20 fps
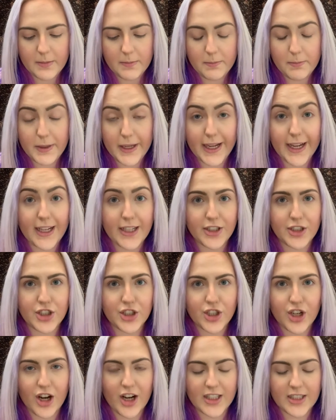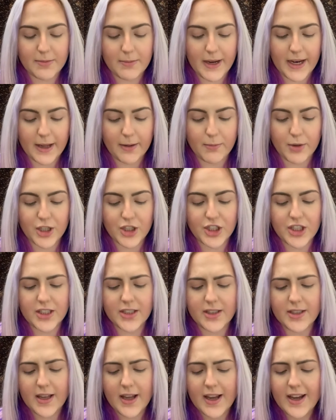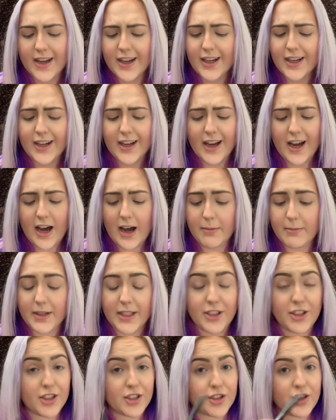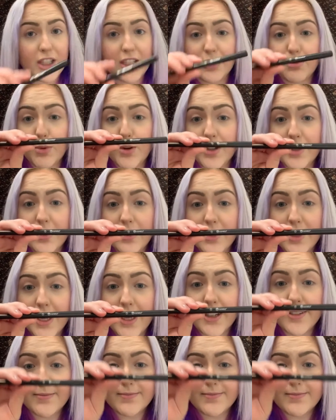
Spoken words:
BH cosmetic brushes. It just says one on it,